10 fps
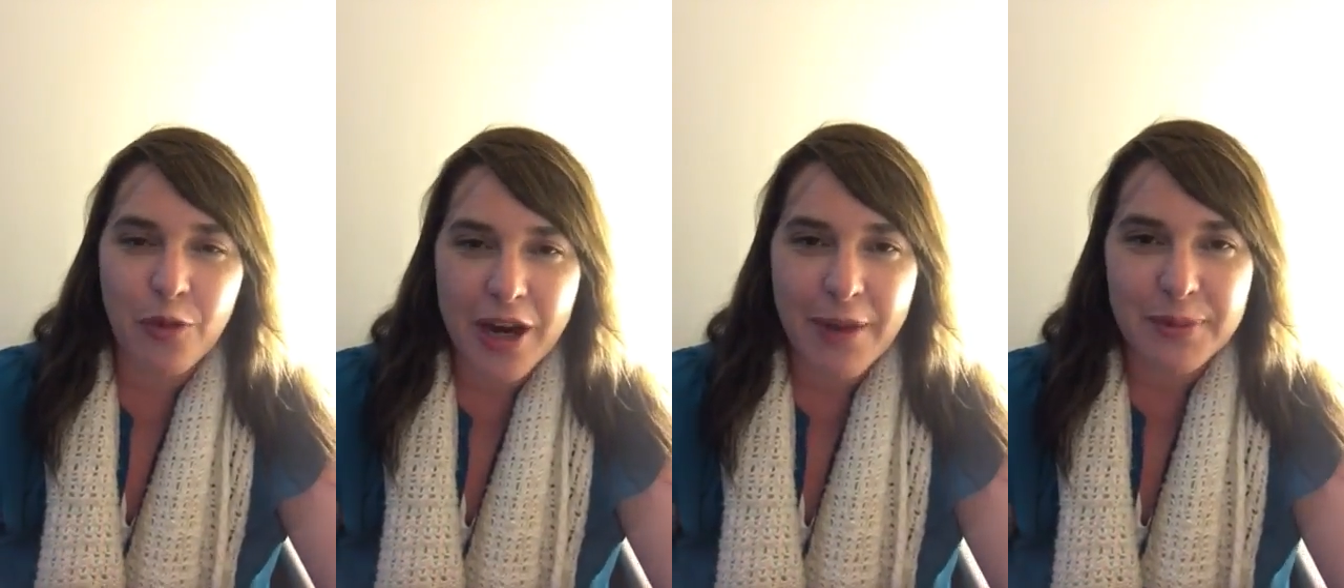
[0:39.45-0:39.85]

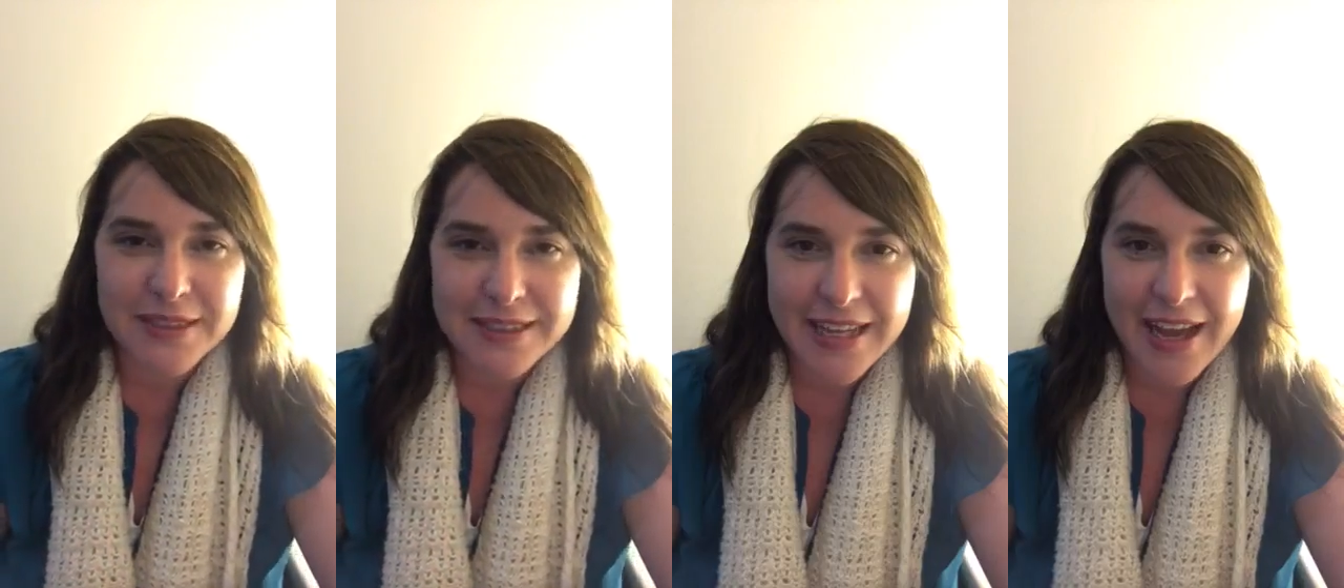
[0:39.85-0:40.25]
what
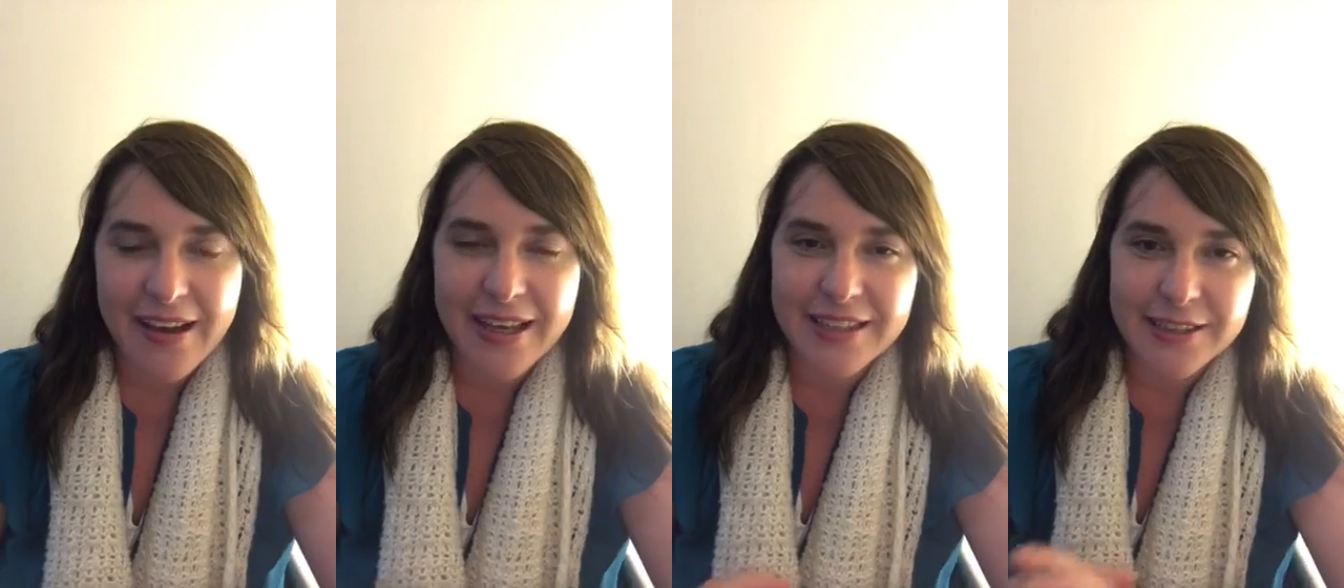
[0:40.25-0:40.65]
happens
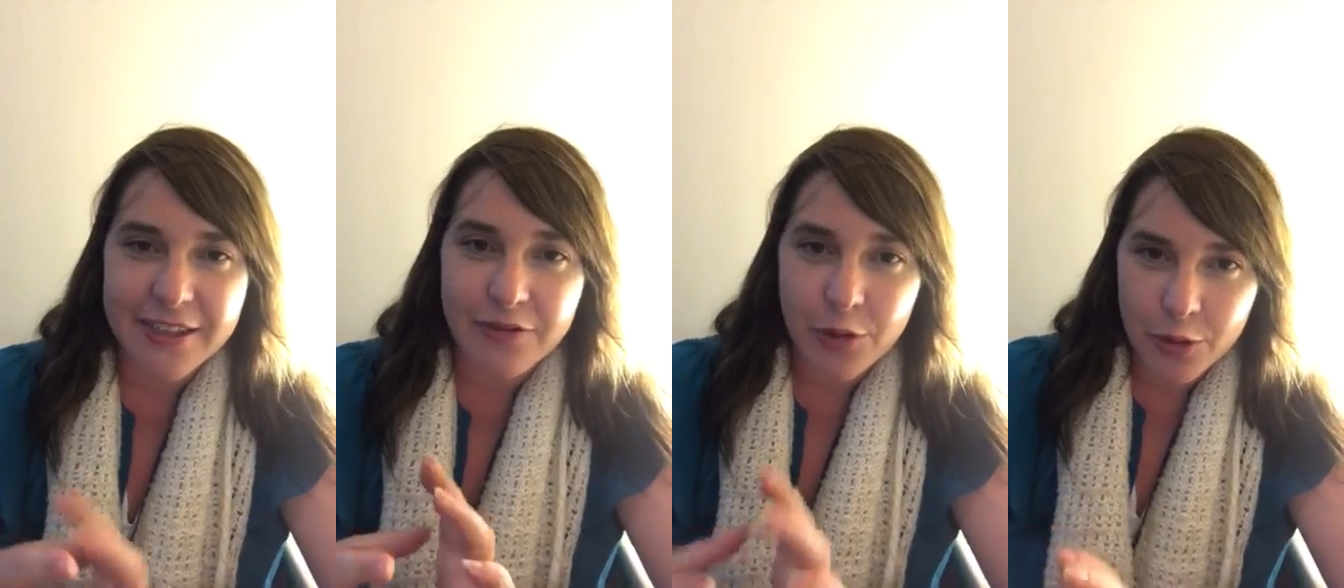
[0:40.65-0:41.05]
now is
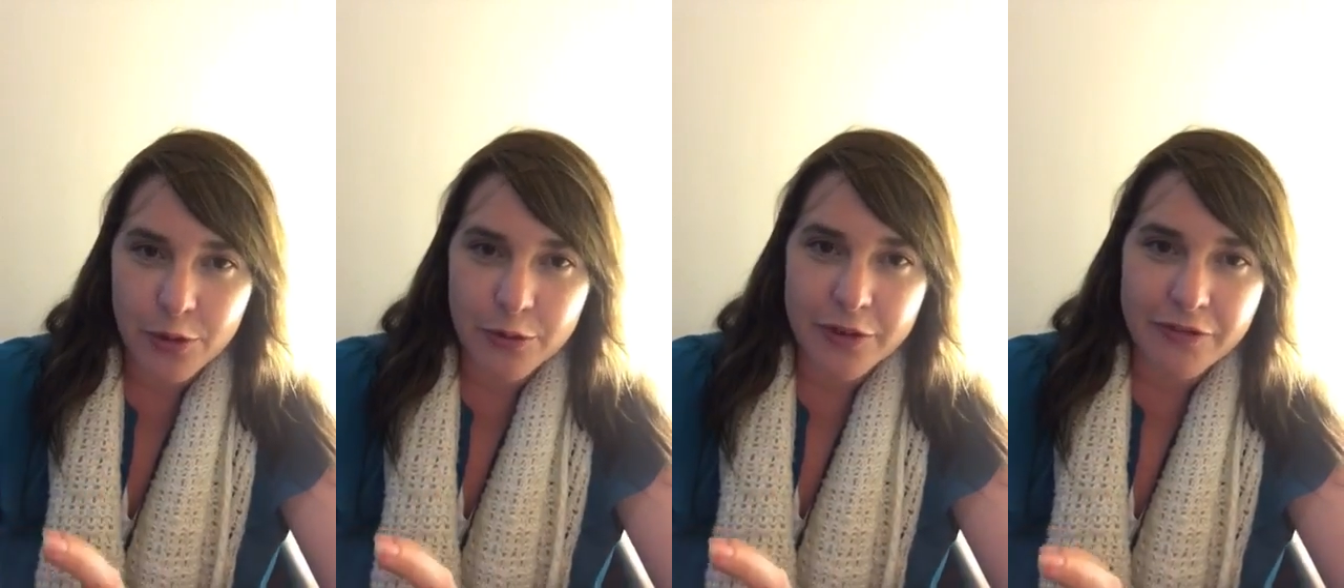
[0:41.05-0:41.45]
if
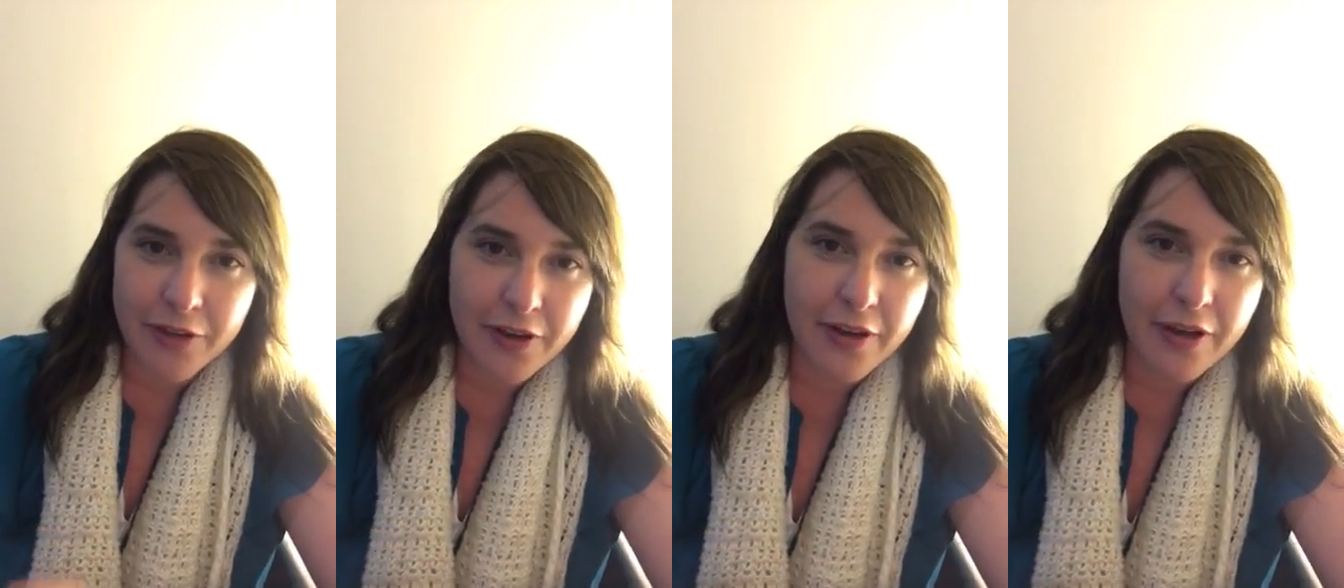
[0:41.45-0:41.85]
you
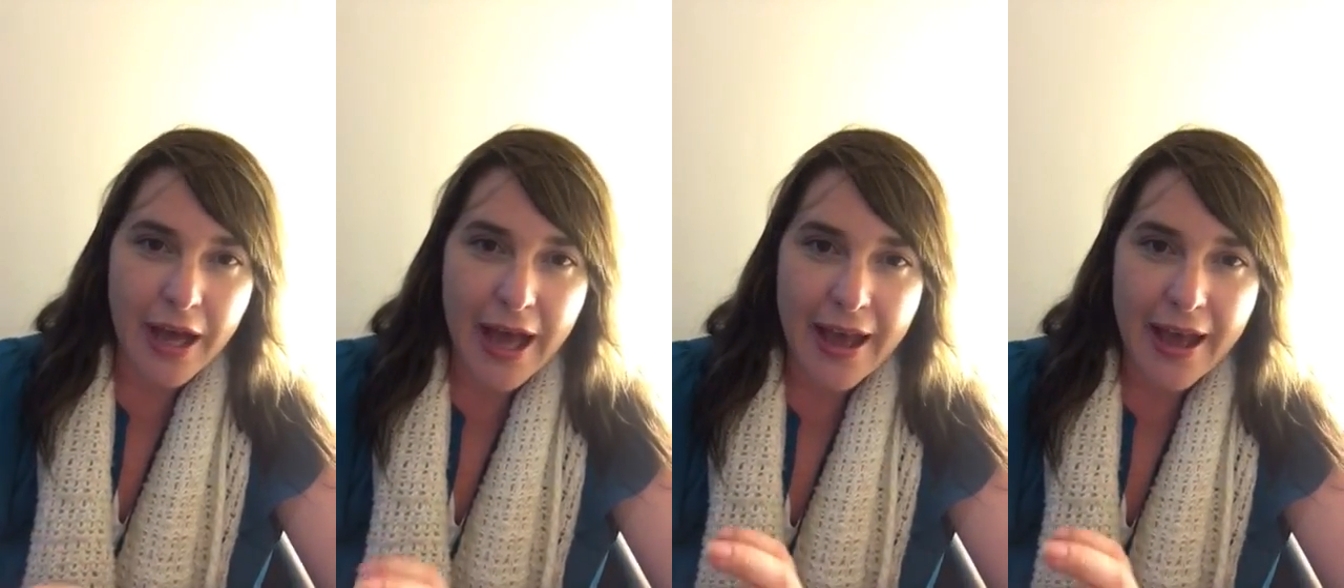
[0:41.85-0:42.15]
refer